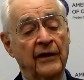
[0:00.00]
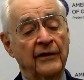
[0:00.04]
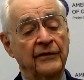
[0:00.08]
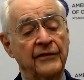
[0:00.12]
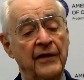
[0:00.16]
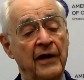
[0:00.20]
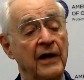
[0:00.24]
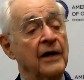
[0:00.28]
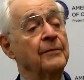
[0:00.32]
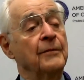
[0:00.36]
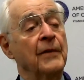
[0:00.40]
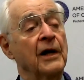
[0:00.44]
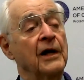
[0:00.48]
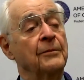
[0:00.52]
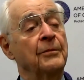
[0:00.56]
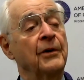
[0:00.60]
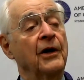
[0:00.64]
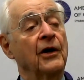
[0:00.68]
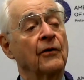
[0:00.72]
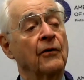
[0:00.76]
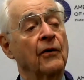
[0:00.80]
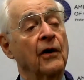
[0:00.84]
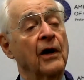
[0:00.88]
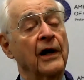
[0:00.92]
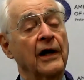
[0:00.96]
they may be
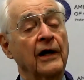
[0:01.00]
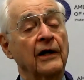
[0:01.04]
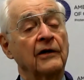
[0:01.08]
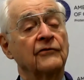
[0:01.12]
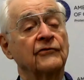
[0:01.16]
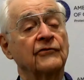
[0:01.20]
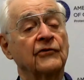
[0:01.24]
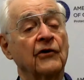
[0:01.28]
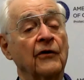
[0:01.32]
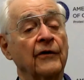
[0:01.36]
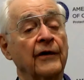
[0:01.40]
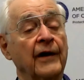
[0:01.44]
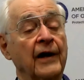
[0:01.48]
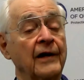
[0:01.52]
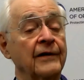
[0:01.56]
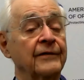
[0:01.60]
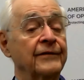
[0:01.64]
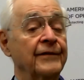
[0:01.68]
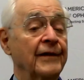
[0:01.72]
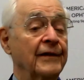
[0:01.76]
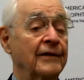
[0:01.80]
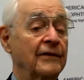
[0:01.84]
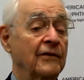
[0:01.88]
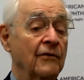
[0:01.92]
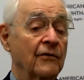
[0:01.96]
right, so that I
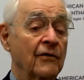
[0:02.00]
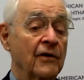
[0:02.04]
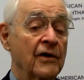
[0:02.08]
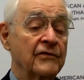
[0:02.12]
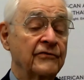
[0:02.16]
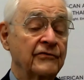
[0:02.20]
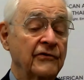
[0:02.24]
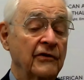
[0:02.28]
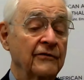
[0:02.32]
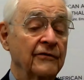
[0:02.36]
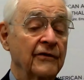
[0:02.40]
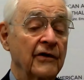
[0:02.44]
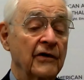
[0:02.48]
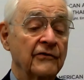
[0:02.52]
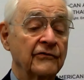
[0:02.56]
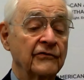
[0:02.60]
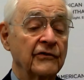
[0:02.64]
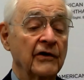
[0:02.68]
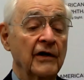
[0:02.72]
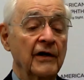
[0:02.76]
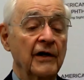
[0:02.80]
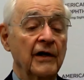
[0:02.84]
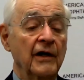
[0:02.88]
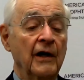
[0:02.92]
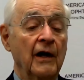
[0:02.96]
think the rest of us
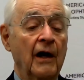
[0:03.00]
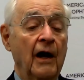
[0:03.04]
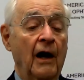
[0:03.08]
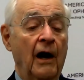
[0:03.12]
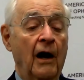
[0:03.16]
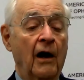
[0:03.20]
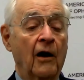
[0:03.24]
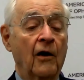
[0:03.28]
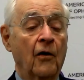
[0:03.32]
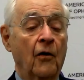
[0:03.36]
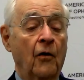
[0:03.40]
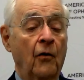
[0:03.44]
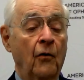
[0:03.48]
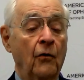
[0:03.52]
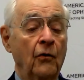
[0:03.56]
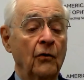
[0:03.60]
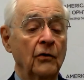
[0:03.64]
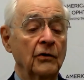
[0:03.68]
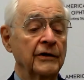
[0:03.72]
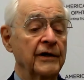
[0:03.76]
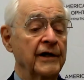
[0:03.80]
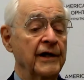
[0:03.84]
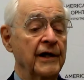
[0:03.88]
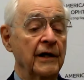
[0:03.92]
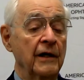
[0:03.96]
are
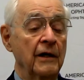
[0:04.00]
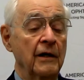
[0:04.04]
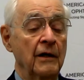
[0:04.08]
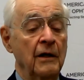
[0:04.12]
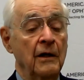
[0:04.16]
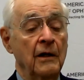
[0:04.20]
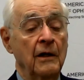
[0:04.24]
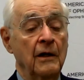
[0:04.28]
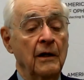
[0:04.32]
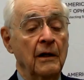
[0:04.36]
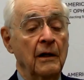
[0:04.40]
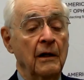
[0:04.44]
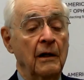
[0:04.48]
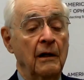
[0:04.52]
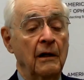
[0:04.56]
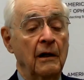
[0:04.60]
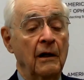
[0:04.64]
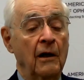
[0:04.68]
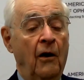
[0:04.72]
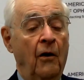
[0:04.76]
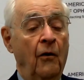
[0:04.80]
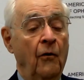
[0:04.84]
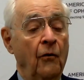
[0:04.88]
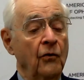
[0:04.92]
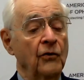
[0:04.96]
holding
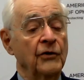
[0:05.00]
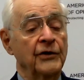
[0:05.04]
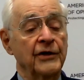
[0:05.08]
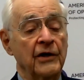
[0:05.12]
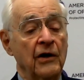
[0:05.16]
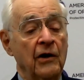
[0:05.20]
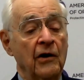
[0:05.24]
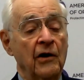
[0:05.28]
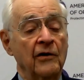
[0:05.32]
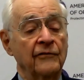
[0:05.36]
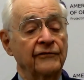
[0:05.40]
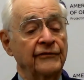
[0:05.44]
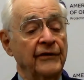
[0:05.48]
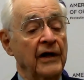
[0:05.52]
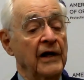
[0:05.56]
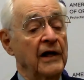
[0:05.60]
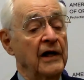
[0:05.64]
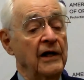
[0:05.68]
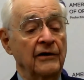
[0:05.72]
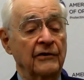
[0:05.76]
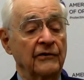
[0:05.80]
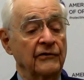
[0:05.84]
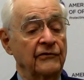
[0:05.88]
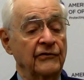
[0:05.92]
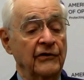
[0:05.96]
off any
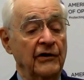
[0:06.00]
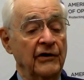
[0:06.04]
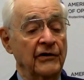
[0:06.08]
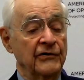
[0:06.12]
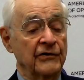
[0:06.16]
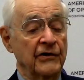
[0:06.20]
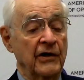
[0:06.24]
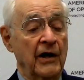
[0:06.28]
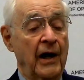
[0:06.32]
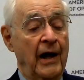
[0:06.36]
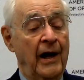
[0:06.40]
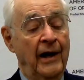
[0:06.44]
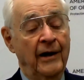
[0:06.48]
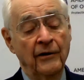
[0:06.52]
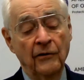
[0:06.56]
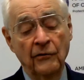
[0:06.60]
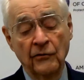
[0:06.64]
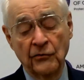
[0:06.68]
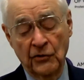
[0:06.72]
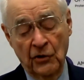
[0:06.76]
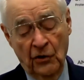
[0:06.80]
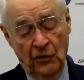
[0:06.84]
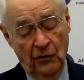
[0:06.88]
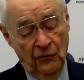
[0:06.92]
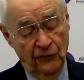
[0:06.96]
decision. I
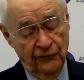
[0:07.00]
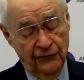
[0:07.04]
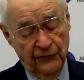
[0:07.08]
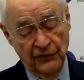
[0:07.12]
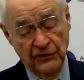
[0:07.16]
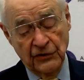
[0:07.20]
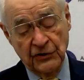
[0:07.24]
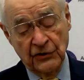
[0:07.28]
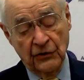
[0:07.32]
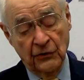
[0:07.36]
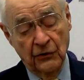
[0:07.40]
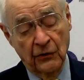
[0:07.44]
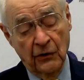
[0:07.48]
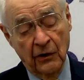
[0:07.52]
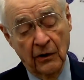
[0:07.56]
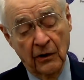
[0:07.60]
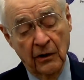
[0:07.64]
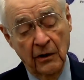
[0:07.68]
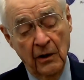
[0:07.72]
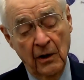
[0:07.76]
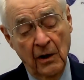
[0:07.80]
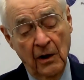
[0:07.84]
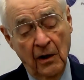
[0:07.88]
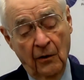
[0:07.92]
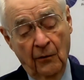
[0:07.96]
don't know for sure
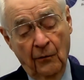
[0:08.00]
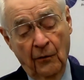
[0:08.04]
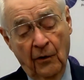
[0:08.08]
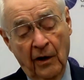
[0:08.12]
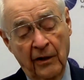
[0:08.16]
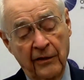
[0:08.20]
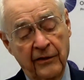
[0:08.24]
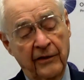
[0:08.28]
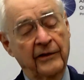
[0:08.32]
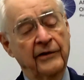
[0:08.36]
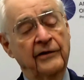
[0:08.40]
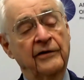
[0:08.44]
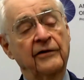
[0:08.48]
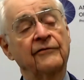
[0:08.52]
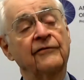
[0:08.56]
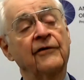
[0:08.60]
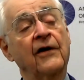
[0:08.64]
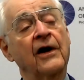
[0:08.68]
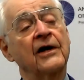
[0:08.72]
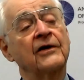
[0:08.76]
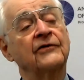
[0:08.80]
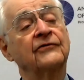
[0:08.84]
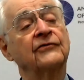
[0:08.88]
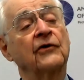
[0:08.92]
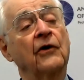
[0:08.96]
whether the
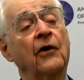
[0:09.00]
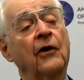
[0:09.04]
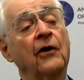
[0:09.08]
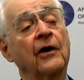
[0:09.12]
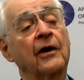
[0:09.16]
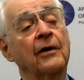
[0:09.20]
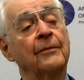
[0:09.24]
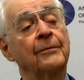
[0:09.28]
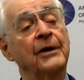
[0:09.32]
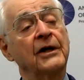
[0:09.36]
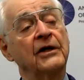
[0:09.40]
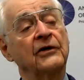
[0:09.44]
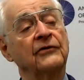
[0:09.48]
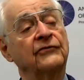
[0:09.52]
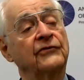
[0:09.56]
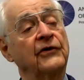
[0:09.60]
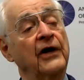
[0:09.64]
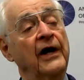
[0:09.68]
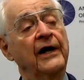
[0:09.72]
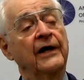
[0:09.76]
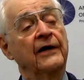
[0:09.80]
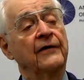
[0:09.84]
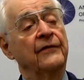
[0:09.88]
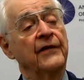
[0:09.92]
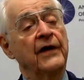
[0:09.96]
device ought to be,
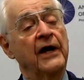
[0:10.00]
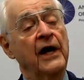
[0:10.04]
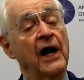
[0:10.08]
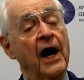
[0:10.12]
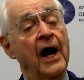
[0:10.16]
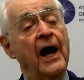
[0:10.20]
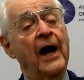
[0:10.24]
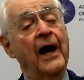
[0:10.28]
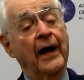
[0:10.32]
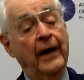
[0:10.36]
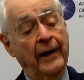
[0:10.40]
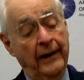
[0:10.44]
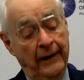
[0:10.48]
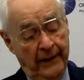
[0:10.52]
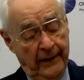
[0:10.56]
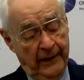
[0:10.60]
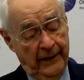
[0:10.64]
say, in the eye.